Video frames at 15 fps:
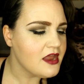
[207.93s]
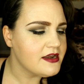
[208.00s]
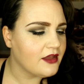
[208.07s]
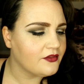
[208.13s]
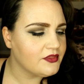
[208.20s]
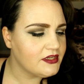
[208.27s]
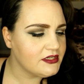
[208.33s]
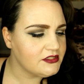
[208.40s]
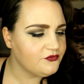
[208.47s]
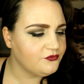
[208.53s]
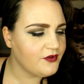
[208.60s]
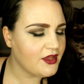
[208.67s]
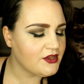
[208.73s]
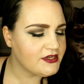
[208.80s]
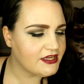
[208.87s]
Now, this
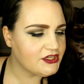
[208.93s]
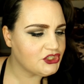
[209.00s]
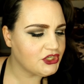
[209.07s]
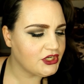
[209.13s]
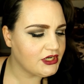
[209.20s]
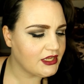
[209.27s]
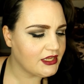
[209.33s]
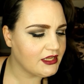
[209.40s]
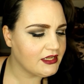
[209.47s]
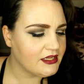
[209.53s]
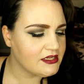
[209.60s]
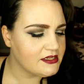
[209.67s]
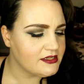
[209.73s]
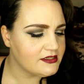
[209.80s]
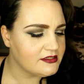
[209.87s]
foundation
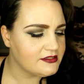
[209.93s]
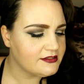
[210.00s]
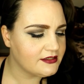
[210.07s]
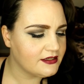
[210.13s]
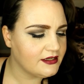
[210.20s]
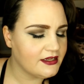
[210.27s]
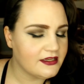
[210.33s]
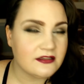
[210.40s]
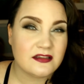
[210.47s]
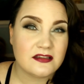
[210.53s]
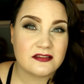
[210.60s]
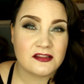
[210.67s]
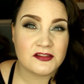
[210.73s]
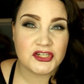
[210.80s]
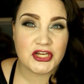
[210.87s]
is it
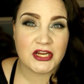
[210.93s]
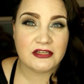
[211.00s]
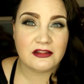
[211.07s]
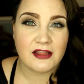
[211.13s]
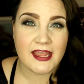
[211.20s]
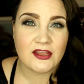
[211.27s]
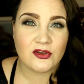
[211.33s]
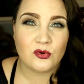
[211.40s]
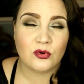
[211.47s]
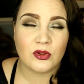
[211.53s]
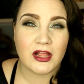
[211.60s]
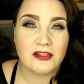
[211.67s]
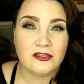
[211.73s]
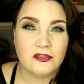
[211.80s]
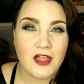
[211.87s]
is in the shade light cool.
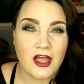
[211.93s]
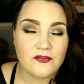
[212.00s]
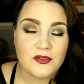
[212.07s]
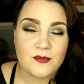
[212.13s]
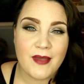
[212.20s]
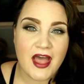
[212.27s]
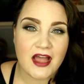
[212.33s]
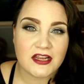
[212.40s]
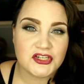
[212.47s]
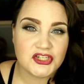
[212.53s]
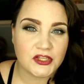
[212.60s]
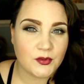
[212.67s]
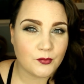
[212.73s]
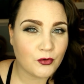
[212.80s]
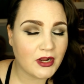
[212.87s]
I love the
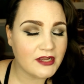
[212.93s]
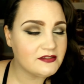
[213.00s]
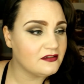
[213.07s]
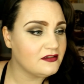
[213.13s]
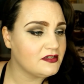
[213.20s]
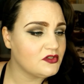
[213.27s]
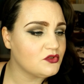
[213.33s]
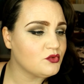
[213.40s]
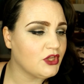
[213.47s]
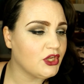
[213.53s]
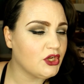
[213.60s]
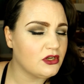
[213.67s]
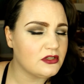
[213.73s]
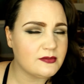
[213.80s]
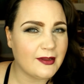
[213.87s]
packaging. The price on this is really
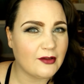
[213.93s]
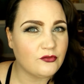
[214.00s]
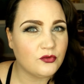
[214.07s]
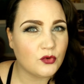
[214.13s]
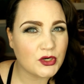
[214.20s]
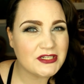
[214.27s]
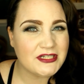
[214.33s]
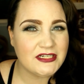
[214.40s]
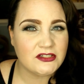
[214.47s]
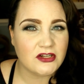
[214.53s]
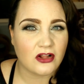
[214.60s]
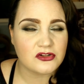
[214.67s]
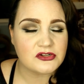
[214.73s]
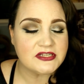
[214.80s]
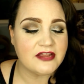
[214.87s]
good. It's about
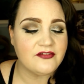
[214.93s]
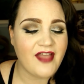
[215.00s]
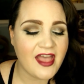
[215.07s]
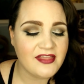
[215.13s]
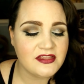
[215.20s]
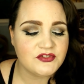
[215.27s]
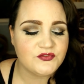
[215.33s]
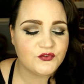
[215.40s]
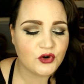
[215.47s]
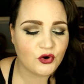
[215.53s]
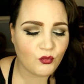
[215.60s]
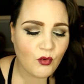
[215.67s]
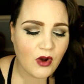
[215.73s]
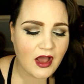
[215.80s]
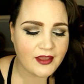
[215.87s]
$14. I've had this for a
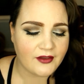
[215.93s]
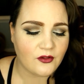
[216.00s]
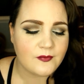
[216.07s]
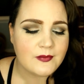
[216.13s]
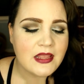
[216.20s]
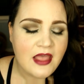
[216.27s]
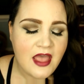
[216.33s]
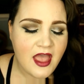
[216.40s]
while.